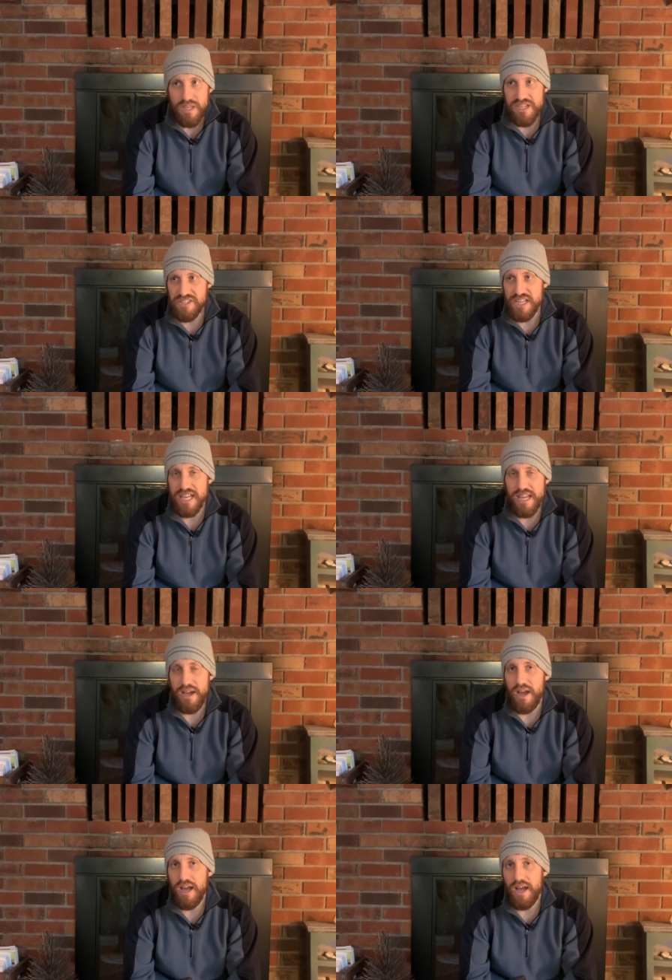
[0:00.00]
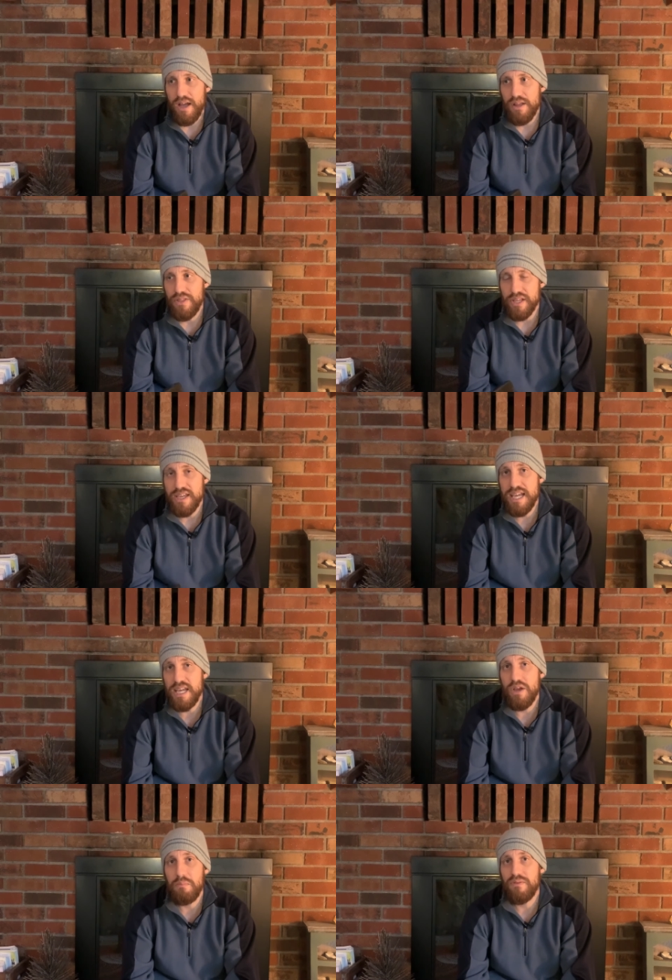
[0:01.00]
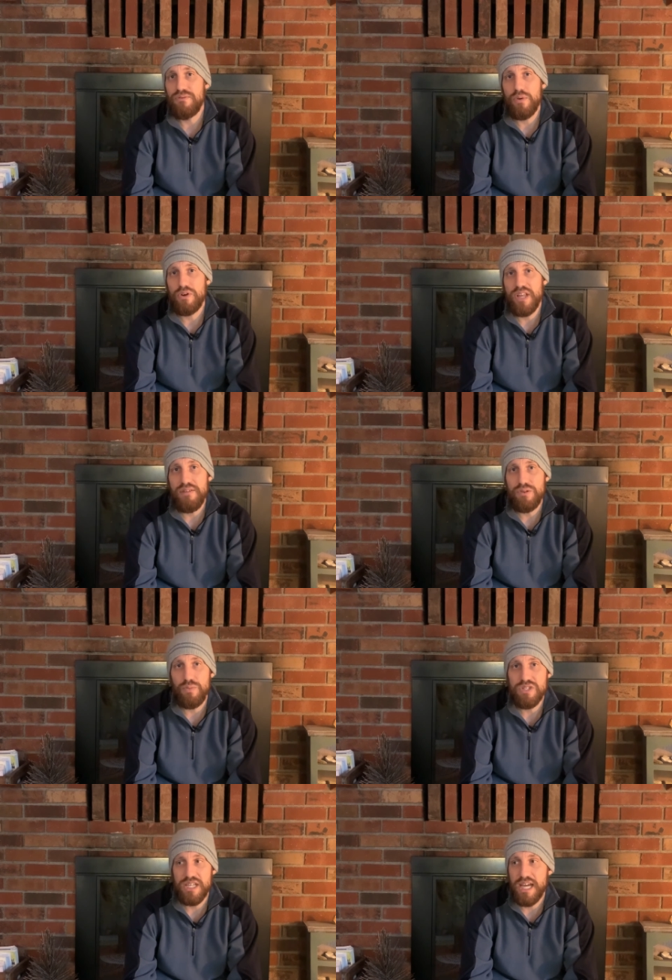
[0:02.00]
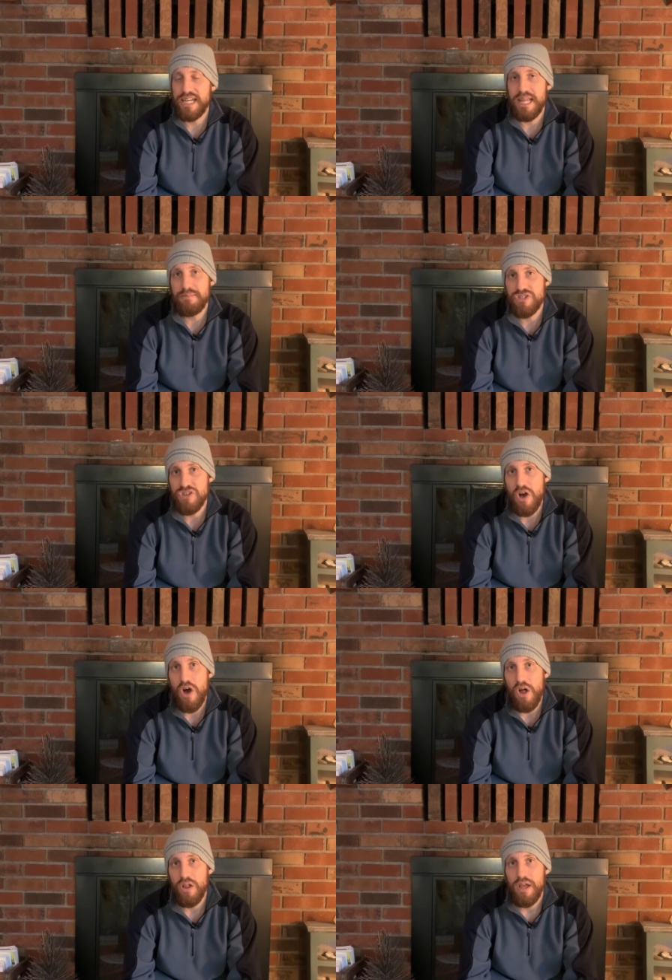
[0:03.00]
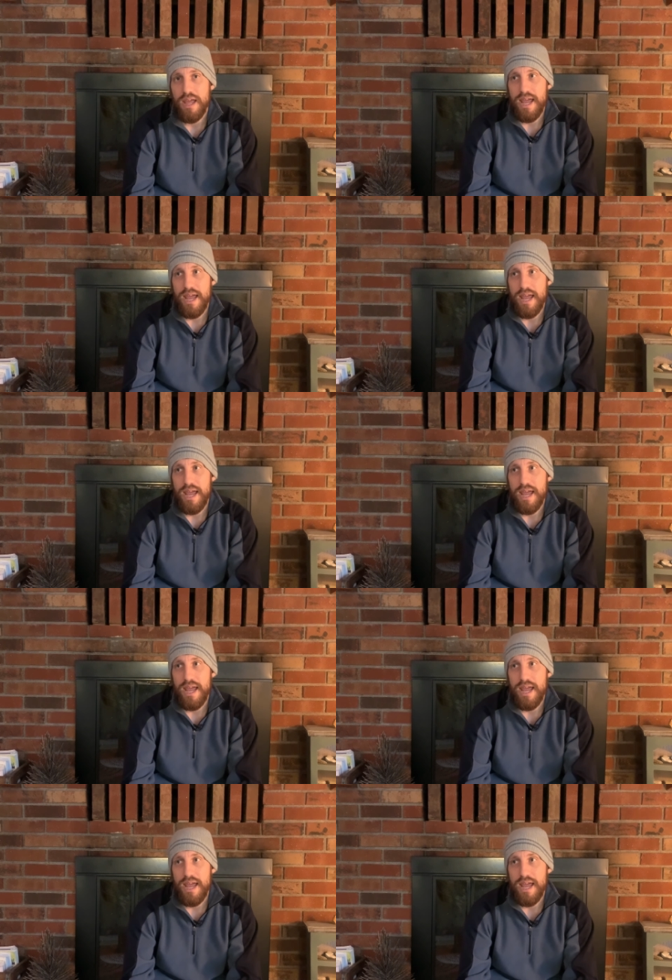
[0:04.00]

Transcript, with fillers: You see, uh, the king before David was a guy named Saul,